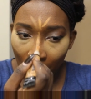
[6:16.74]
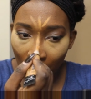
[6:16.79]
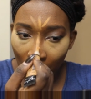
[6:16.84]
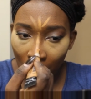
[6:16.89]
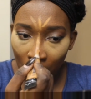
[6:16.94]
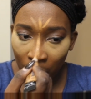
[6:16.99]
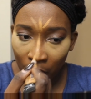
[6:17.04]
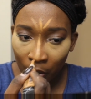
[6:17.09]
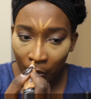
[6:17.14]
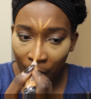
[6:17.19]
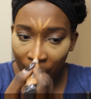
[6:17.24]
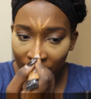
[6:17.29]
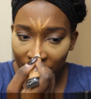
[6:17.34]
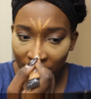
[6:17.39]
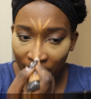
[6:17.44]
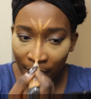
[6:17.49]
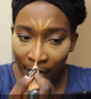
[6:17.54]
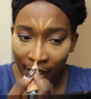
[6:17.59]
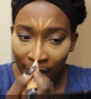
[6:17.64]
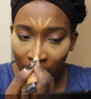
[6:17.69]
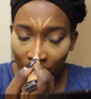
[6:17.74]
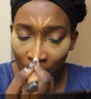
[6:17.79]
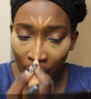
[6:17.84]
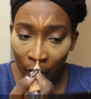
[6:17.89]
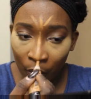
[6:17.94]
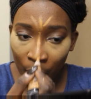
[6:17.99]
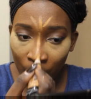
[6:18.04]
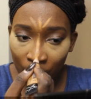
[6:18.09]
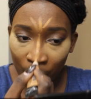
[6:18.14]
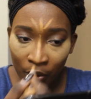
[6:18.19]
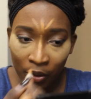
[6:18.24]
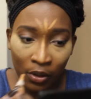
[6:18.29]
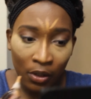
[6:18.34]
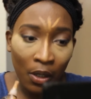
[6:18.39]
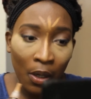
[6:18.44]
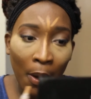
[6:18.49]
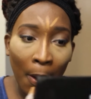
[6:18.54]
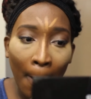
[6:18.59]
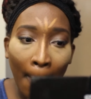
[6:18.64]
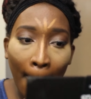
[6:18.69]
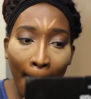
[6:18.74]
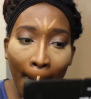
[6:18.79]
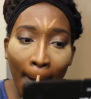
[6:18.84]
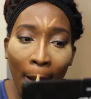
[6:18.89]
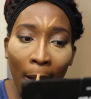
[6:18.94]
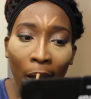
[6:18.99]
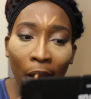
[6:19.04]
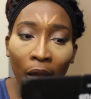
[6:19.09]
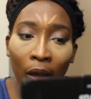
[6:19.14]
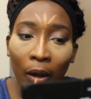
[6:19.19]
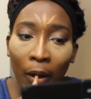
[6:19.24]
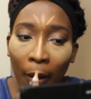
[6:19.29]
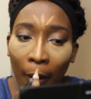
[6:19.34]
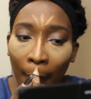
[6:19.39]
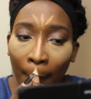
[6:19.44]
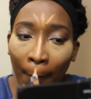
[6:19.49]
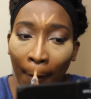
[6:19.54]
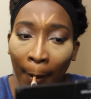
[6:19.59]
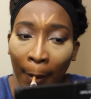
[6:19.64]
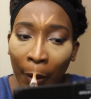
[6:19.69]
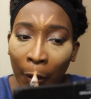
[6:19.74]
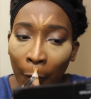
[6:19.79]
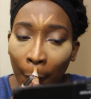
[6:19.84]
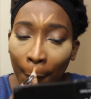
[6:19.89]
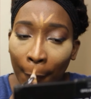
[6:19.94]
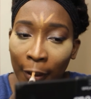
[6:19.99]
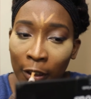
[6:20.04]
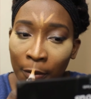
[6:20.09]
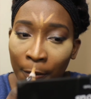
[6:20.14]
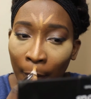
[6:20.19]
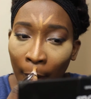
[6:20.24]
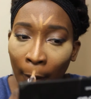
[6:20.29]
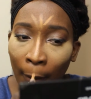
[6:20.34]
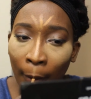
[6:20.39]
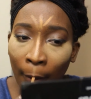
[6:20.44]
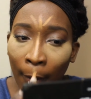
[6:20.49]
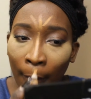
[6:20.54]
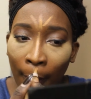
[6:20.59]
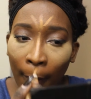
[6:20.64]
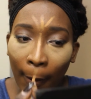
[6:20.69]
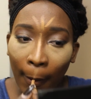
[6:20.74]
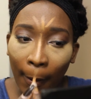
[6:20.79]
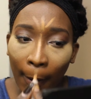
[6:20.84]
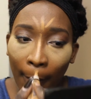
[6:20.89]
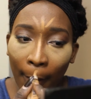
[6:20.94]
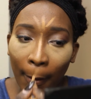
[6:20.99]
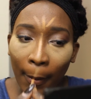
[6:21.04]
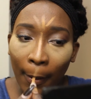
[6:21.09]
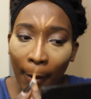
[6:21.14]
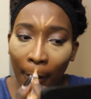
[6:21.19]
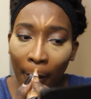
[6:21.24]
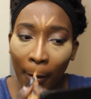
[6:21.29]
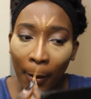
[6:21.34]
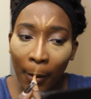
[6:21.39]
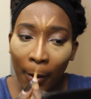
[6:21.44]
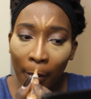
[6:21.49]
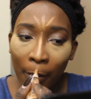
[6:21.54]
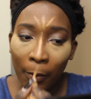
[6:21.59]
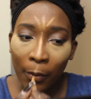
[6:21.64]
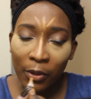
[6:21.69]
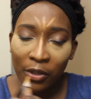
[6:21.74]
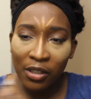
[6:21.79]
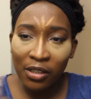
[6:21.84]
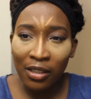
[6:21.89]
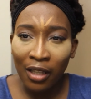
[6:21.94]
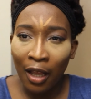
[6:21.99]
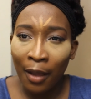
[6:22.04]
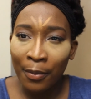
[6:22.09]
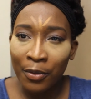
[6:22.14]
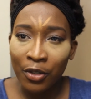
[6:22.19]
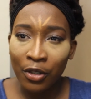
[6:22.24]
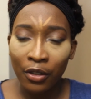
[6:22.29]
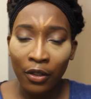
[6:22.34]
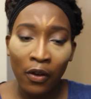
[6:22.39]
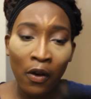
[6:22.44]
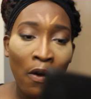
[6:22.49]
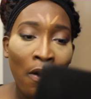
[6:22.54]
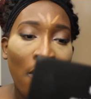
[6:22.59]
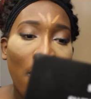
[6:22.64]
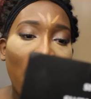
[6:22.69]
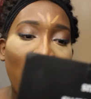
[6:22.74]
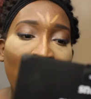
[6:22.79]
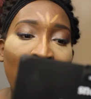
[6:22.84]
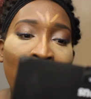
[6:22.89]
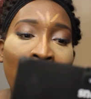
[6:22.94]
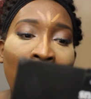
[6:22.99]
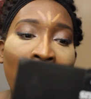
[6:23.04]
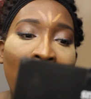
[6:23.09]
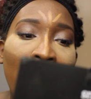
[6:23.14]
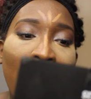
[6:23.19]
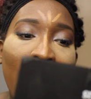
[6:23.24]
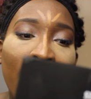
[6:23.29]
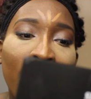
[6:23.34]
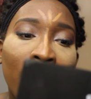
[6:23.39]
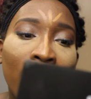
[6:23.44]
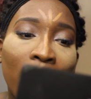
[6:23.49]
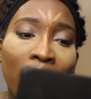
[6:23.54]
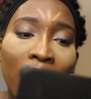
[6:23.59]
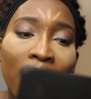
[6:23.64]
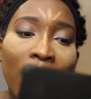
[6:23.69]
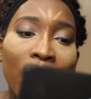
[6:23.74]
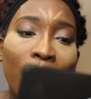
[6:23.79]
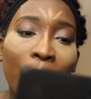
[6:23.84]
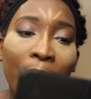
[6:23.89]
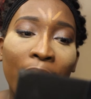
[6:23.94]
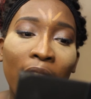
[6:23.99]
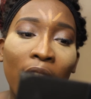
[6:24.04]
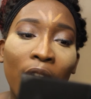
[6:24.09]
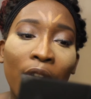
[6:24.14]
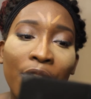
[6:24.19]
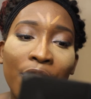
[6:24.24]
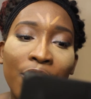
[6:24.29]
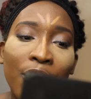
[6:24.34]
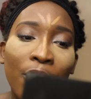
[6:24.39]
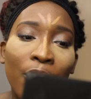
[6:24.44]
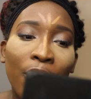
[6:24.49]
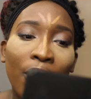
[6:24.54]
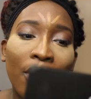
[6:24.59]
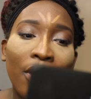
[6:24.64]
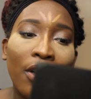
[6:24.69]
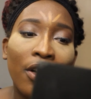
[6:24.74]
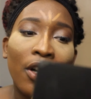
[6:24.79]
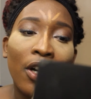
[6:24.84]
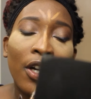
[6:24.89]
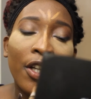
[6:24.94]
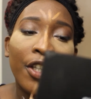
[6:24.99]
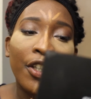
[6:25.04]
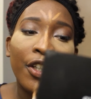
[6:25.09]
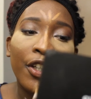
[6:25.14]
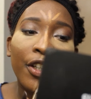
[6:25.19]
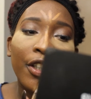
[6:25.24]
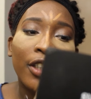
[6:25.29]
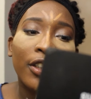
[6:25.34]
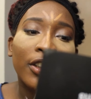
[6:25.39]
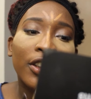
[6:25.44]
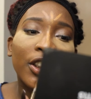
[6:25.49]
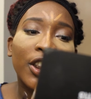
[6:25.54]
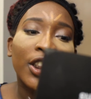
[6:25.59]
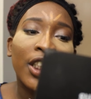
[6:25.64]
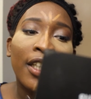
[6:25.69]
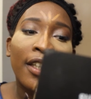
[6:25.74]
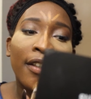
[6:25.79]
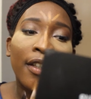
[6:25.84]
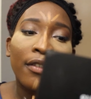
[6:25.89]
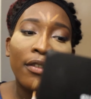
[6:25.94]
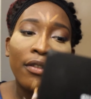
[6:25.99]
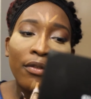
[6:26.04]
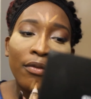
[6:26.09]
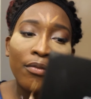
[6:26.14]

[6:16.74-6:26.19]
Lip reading: On the bridge of my nose, on my cupid's bow, which is optional, and a little bit also on your chin.